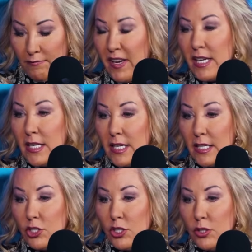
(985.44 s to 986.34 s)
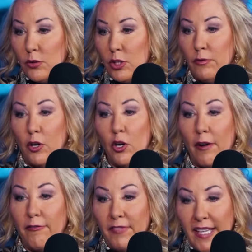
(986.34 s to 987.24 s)
offended at you. You've hurt
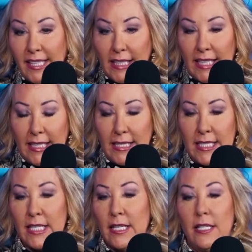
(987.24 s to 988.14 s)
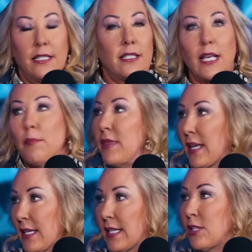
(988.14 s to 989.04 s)
our feelings.
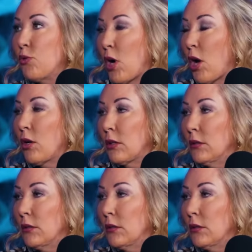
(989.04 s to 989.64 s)
Something is wrong.